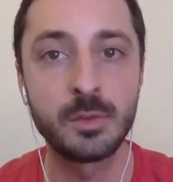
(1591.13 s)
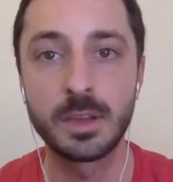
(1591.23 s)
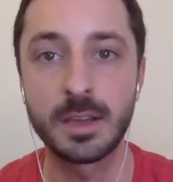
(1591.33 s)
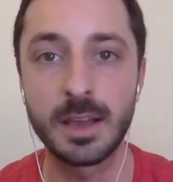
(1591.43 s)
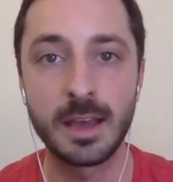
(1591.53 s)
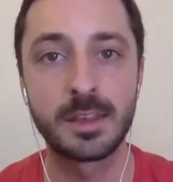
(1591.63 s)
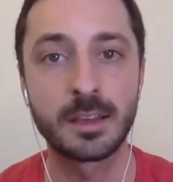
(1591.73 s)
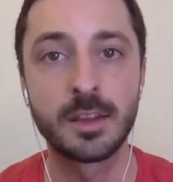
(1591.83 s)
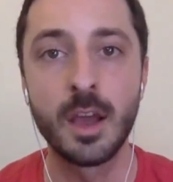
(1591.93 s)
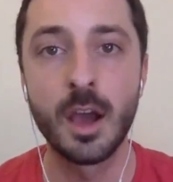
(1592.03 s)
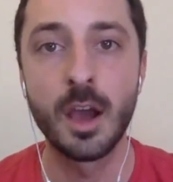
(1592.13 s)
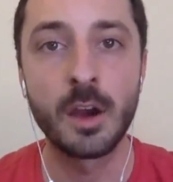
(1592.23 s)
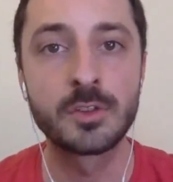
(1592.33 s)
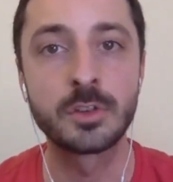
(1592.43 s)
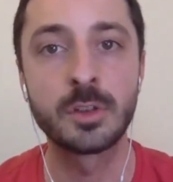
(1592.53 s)
You can contact
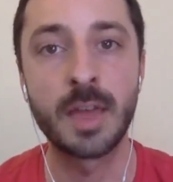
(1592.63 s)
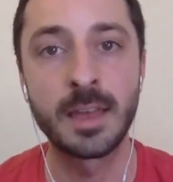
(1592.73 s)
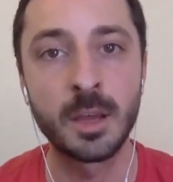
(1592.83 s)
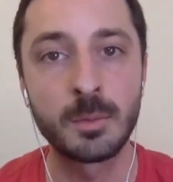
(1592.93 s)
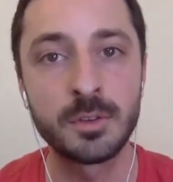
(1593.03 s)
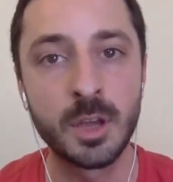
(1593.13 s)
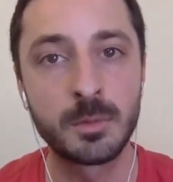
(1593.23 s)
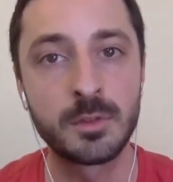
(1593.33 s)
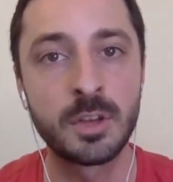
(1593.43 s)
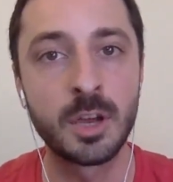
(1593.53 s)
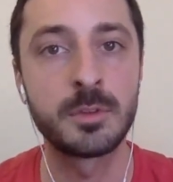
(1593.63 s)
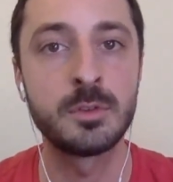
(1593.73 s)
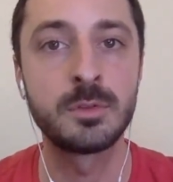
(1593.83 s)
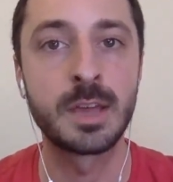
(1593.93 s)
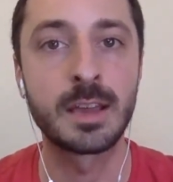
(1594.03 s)
Argel at
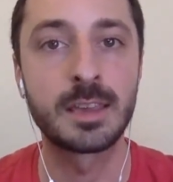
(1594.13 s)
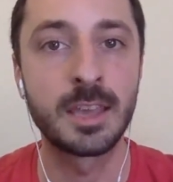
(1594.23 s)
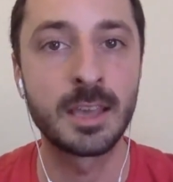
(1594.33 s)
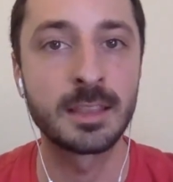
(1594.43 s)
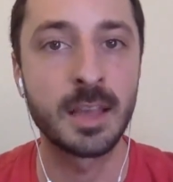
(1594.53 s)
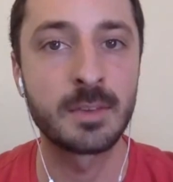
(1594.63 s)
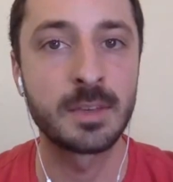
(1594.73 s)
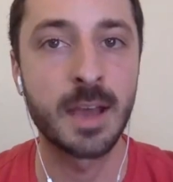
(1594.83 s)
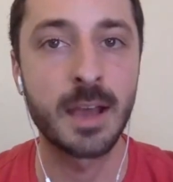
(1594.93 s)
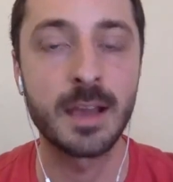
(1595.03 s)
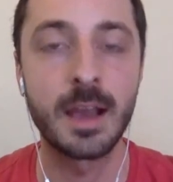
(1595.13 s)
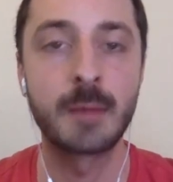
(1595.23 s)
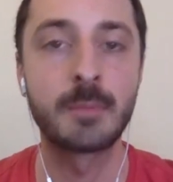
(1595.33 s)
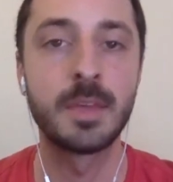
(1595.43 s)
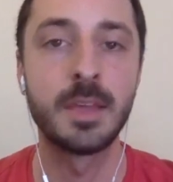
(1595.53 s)

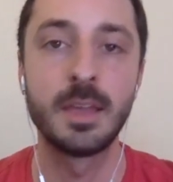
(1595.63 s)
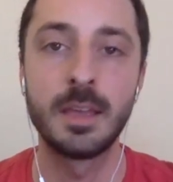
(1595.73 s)
www.getlevee.com